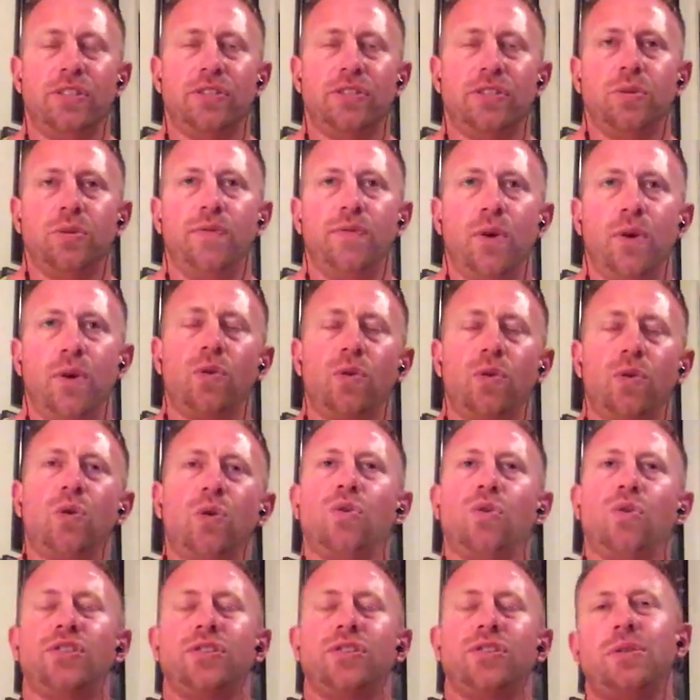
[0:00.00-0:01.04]
their vocal
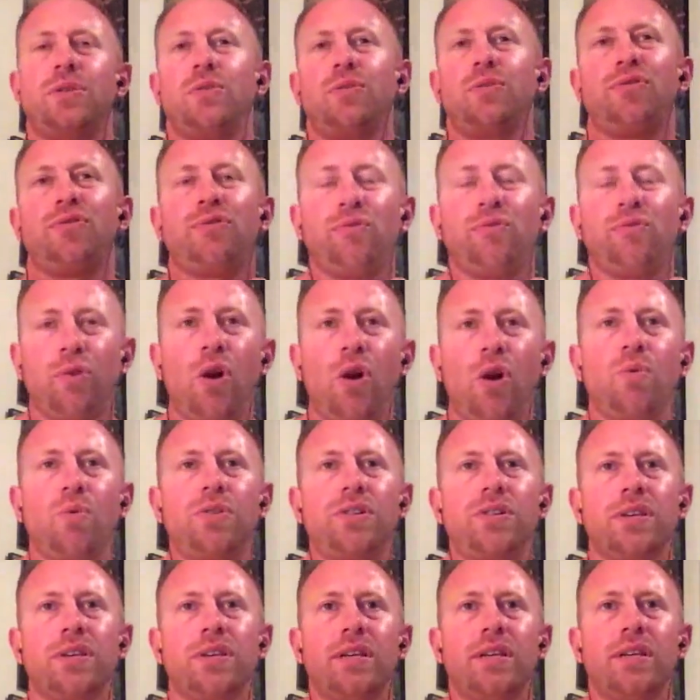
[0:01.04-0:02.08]
cords and the
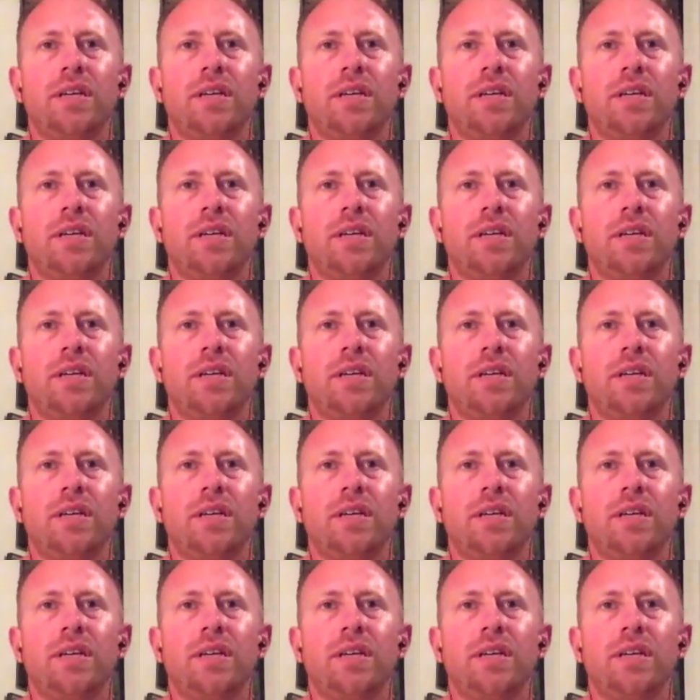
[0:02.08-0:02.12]
throat.